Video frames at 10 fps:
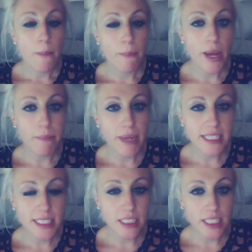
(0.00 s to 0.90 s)
but
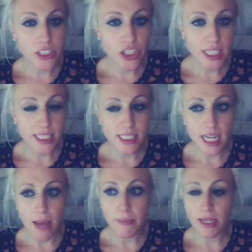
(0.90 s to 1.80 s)
basically just,
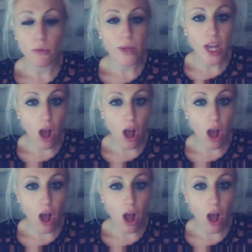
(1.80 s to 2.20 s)
we